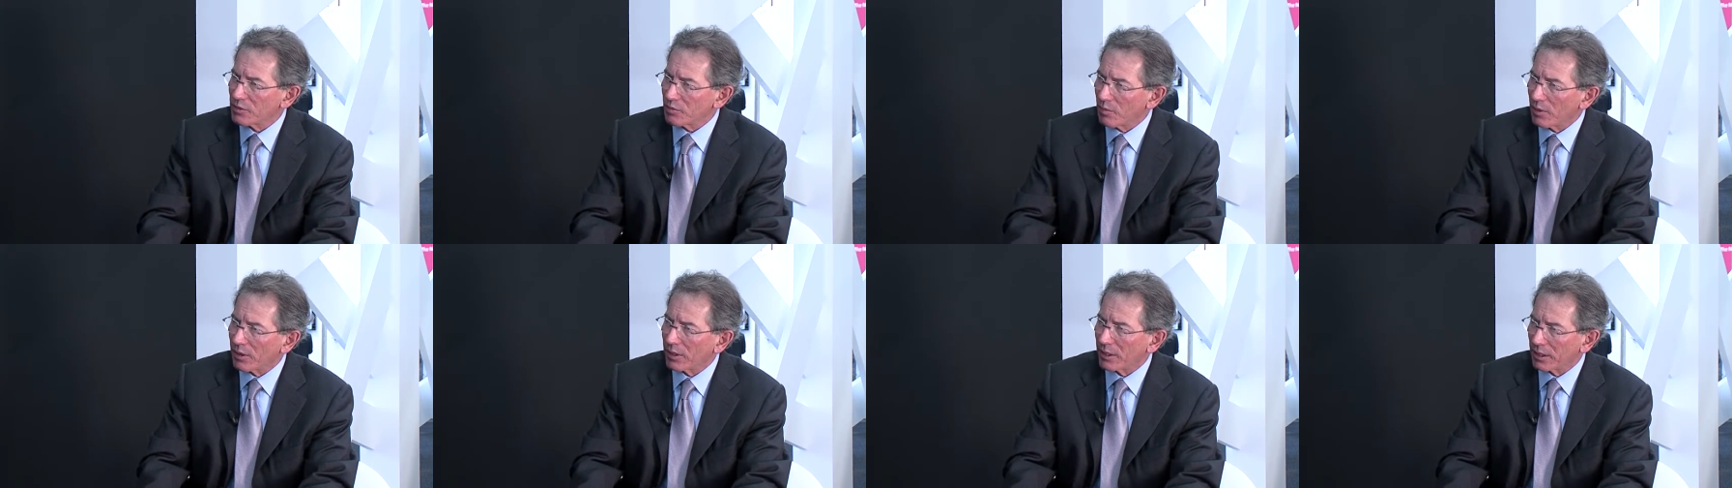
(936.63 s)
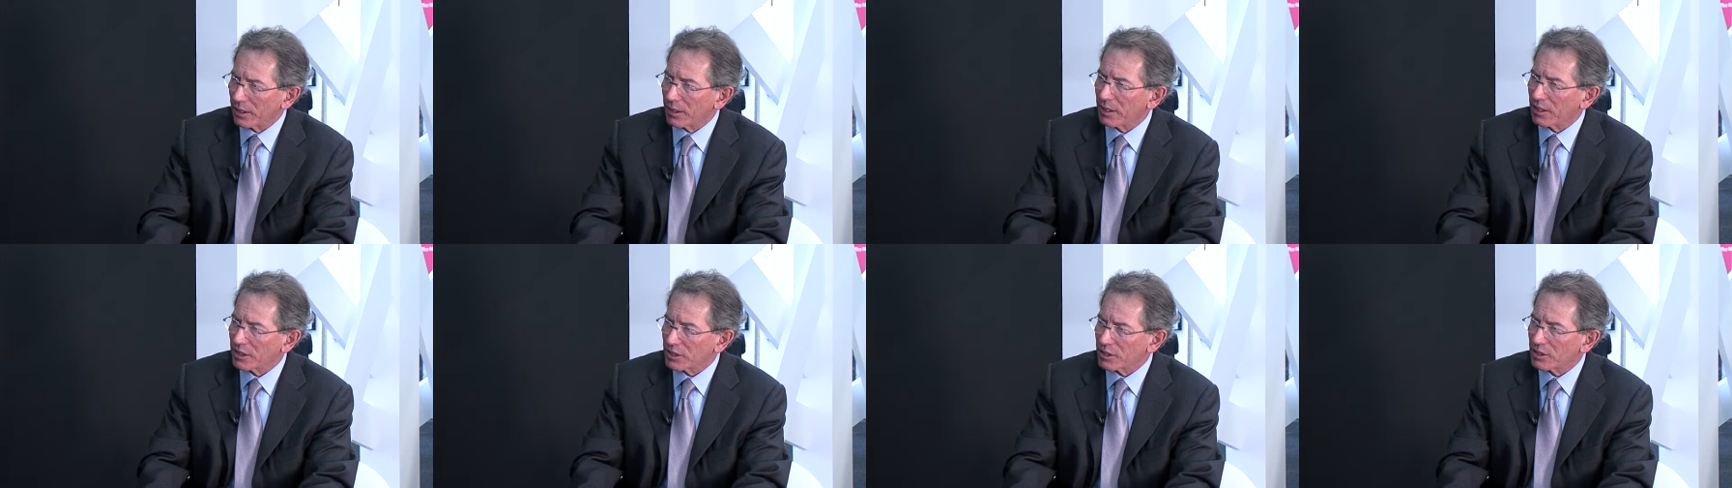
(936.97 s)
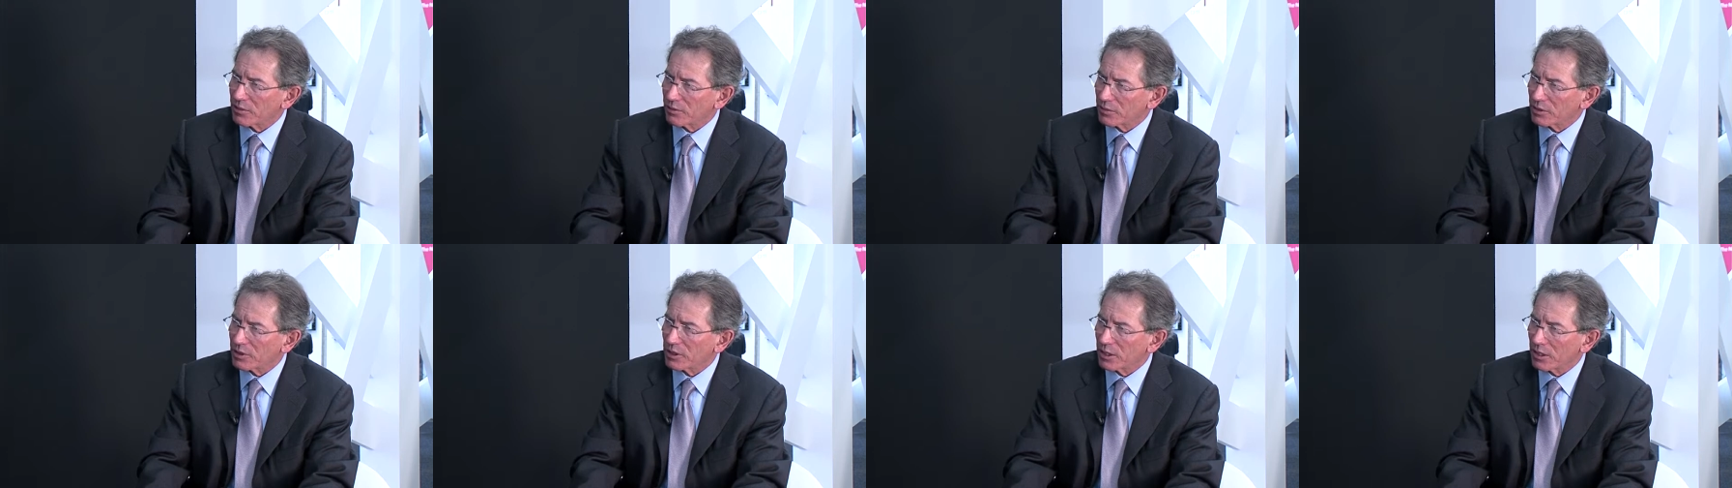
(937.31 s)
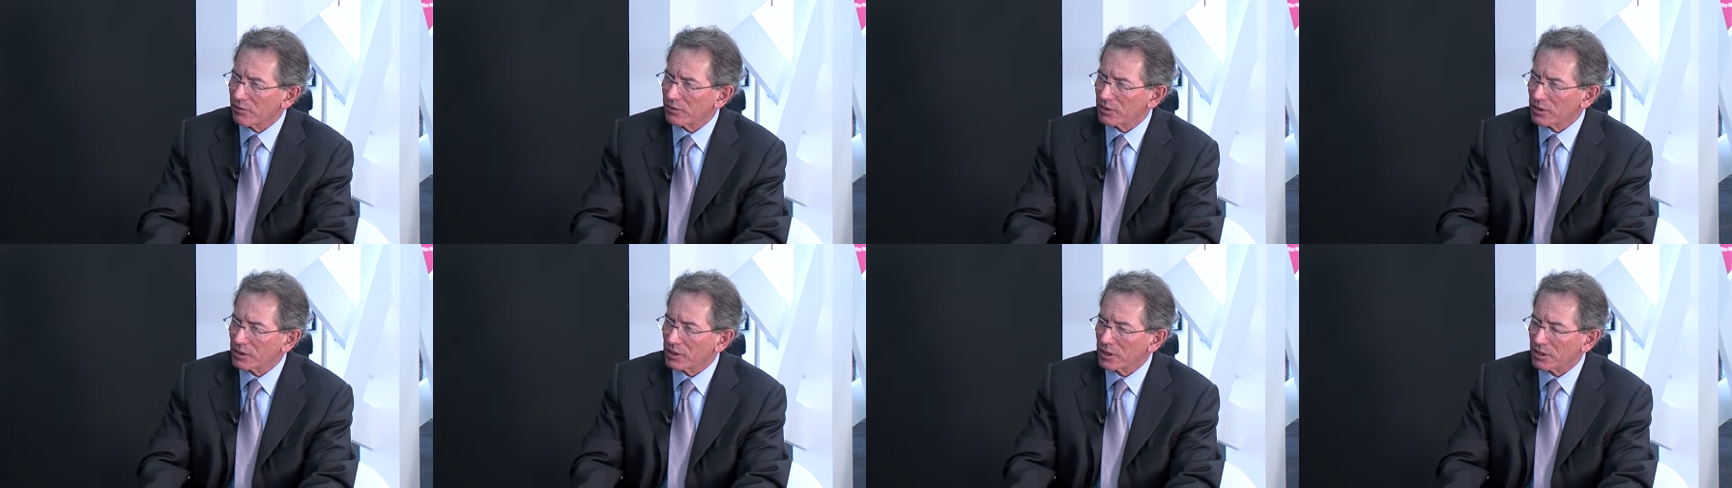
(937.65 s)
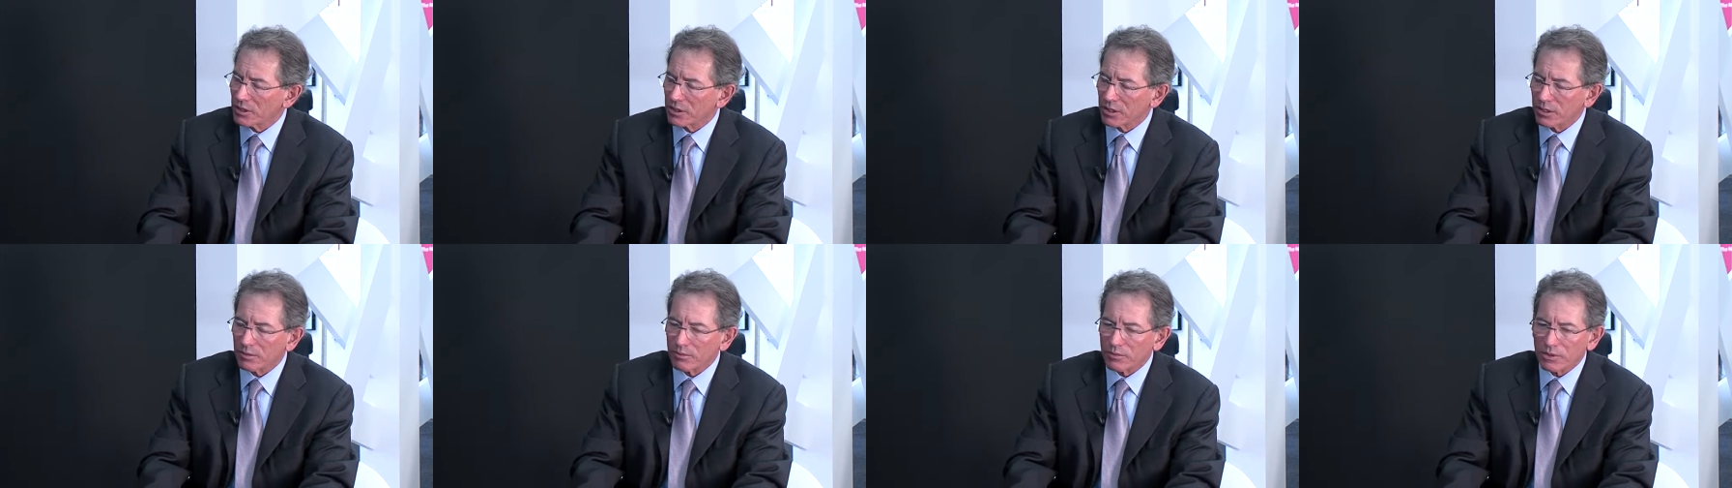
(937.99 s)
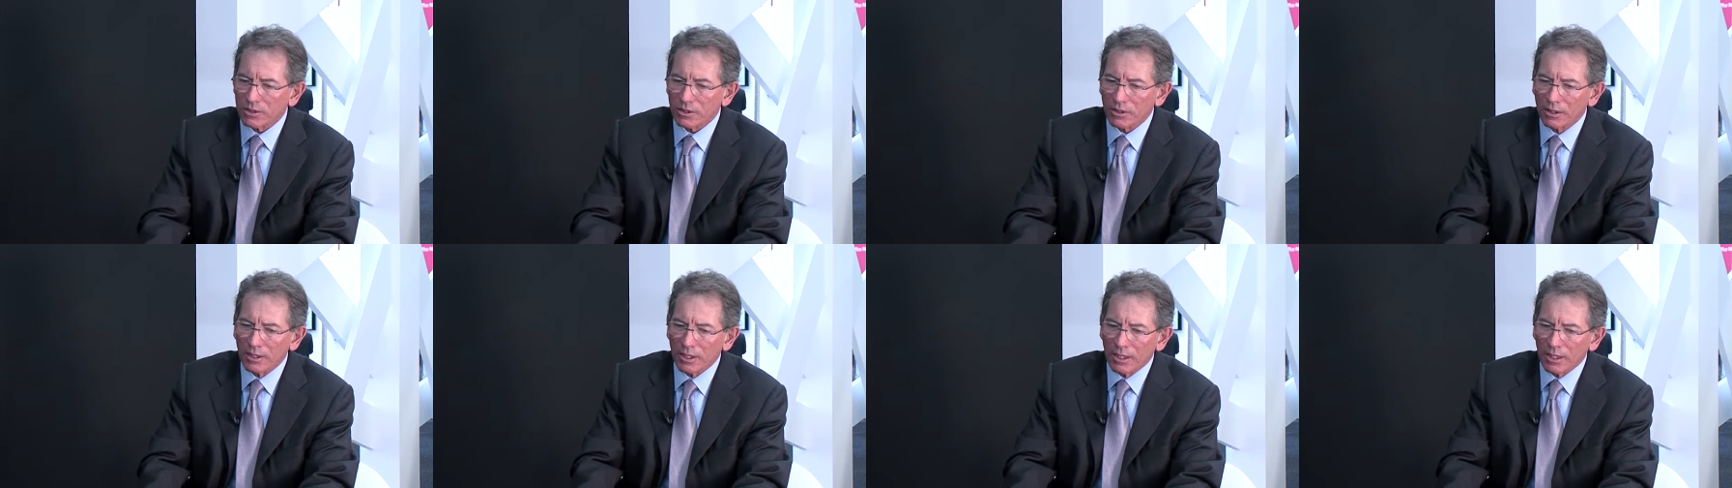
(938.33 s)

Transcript: marketing, and customer service systems,